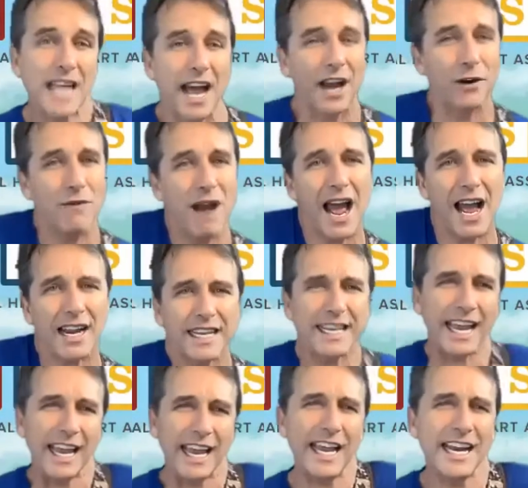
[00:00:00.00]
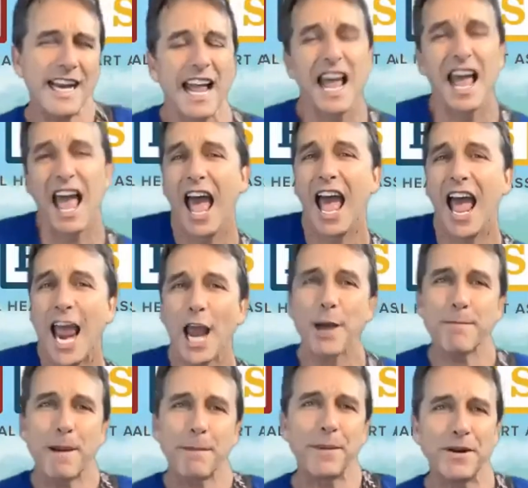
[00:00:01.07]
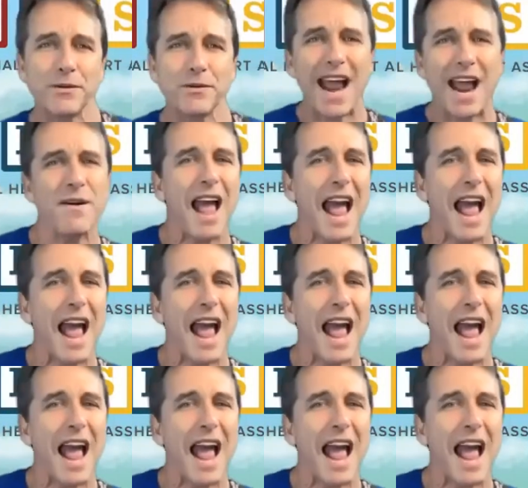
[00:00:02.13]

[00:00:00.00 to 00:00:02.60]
are rocking and bumping around.